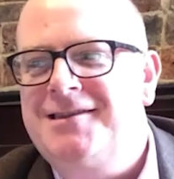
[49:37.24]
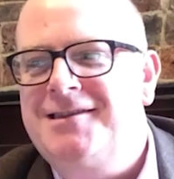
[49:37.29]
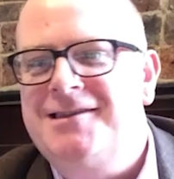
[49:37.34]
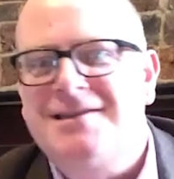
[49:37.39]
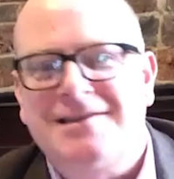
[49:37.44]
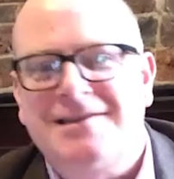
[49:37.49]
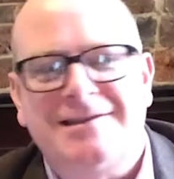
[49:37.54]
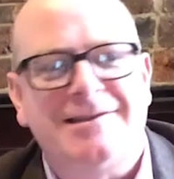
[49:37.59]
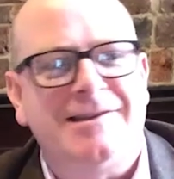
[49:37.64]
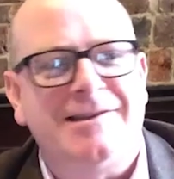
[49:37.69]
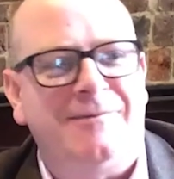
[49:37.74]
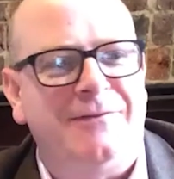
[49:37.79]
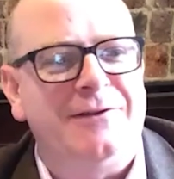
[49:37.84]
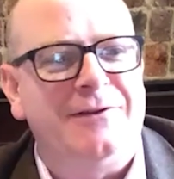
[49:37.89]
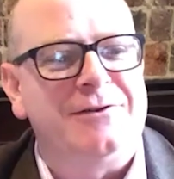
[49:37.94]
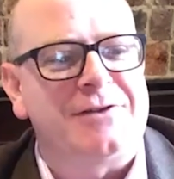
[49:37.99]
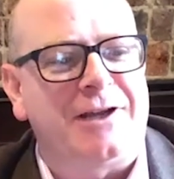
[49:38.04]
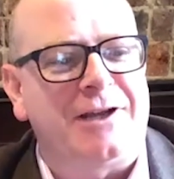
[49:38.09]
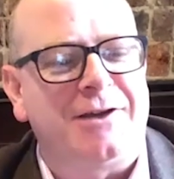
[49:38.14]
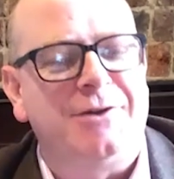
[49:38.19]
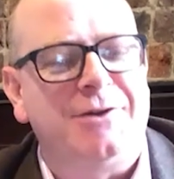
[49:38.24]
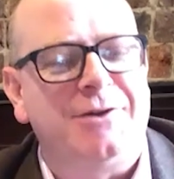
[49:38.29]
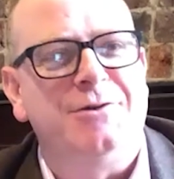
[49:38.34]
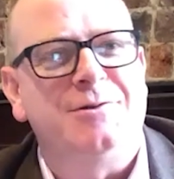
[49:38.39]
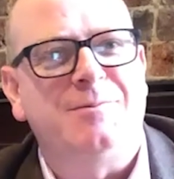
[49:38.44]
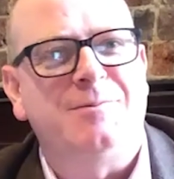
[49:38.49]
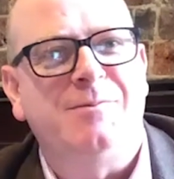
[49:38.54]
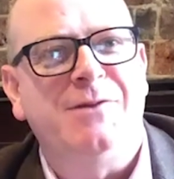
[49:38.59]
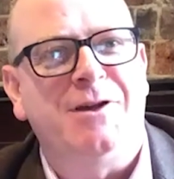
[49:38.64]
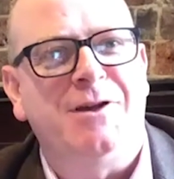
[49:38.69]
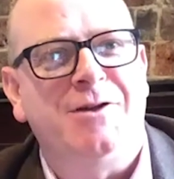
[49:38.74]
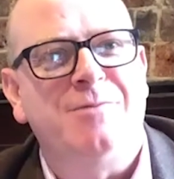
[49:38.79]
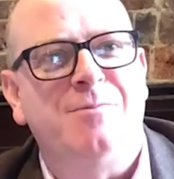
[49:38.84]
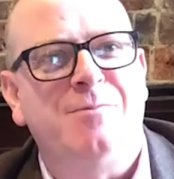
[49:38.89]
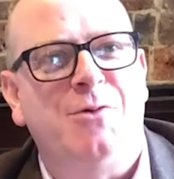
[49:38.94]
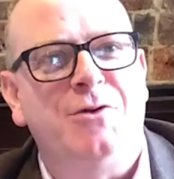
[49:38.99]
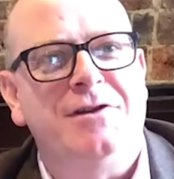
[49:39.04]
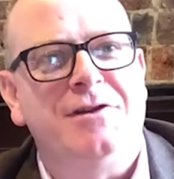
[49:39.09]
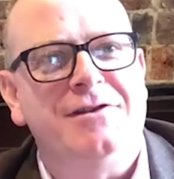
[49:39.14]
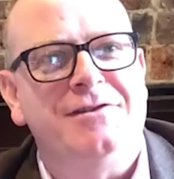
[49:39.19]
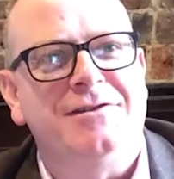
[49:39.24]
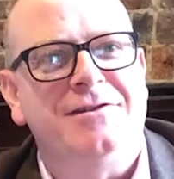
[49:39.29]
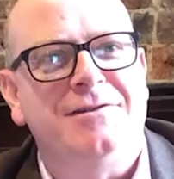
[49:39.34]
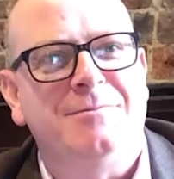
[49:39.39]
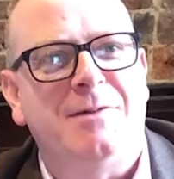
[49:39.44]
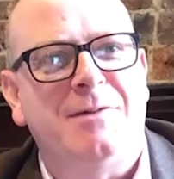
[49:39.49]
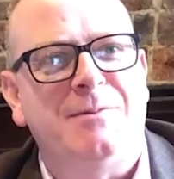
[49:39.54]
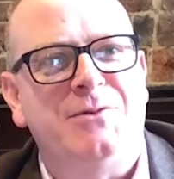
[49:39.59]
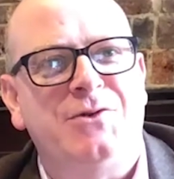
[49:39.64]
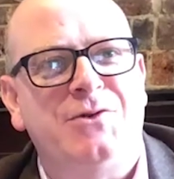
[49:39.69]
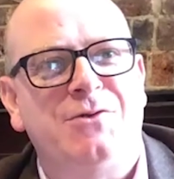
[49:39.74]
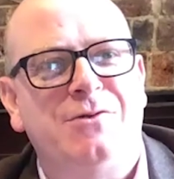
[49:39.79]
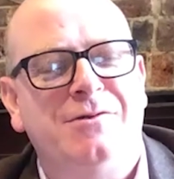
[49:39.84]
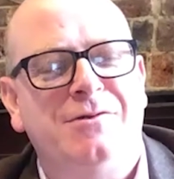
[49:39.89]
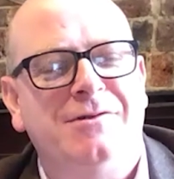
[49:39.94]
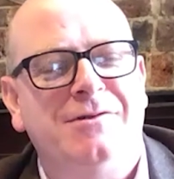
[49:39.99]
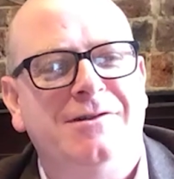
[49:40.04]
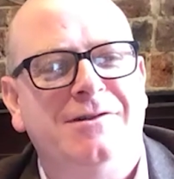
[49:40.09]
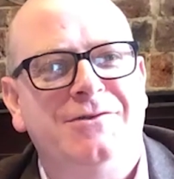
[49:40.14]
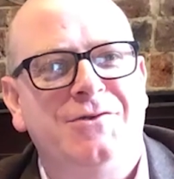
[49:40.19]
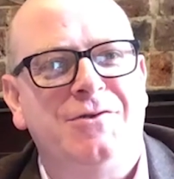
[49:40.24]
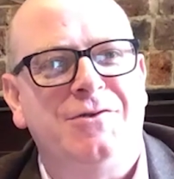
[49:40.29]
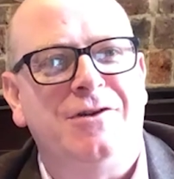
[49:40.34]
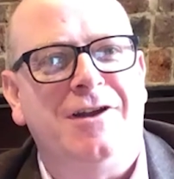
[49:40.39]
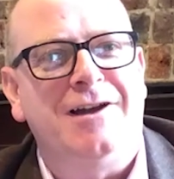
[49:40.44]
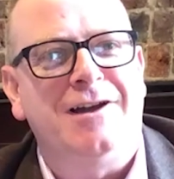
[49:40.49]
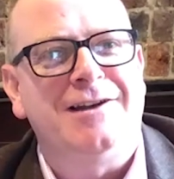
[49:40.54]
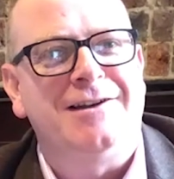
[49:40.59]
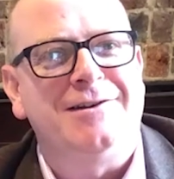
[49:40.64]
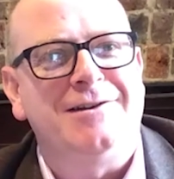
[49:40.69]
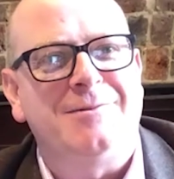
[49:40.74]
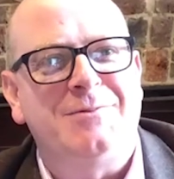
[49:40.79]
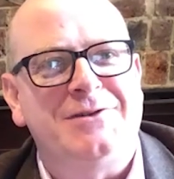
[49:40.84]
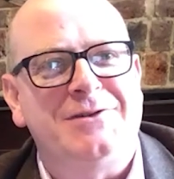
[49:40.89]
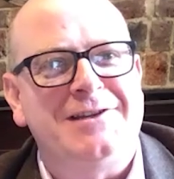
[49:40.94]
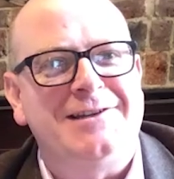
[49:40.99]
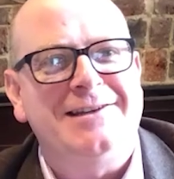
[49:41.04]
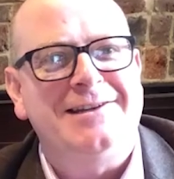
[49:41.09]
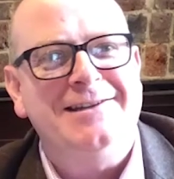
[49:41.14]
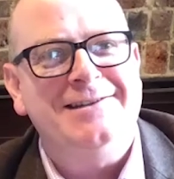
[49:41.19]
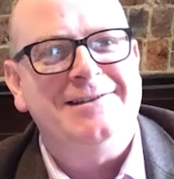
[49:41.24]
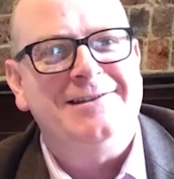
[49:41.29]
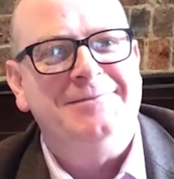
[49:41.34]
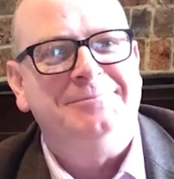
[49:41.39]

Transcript: this feels like a good point to maybe draw a line under proceedings.